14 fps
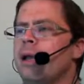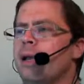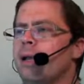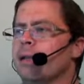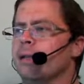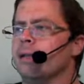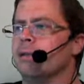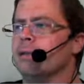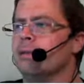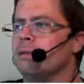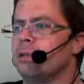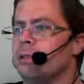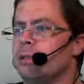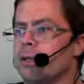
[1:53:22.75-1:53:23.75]

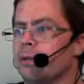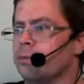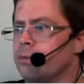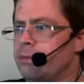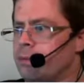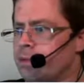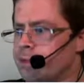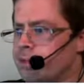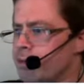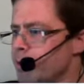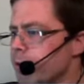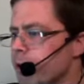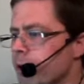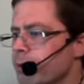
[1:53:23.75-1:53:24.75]
And,
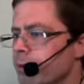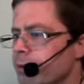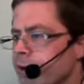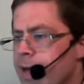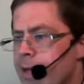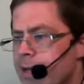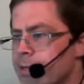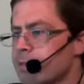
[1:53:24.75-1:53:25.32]
this new owner